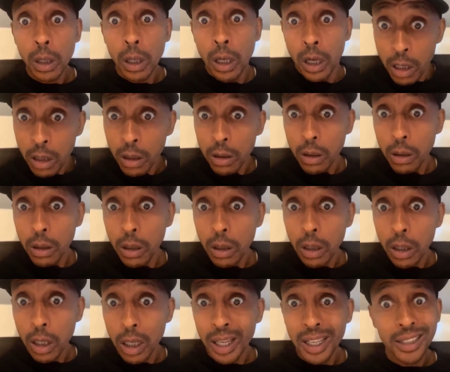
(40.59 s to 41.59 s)
Huh?
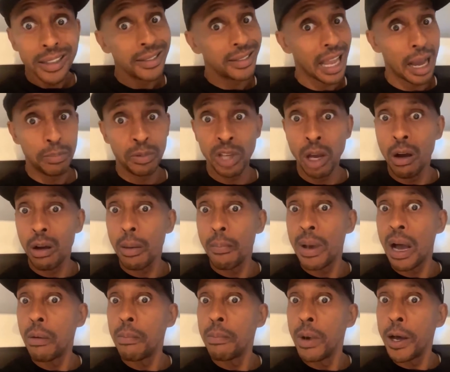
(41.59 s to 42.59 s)
Stop talking
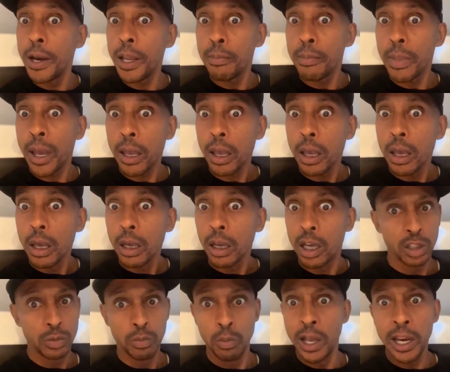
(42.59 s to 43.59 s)
about money, man.
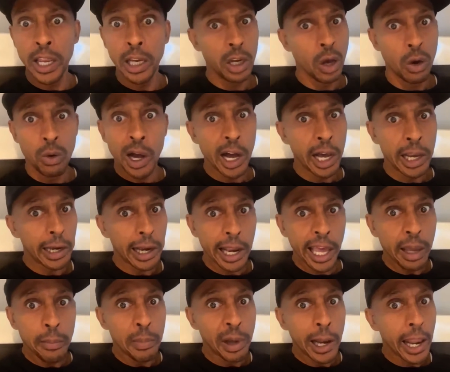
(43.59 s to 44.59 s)
Cause money don't
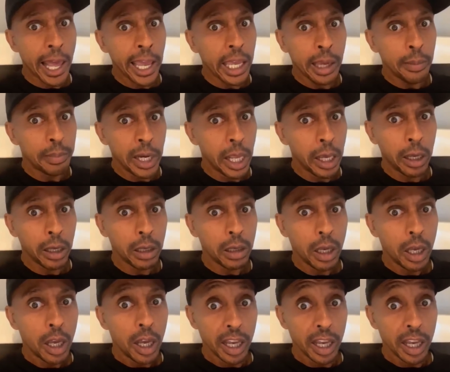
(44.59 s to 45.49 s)
unlame a lame, nigga.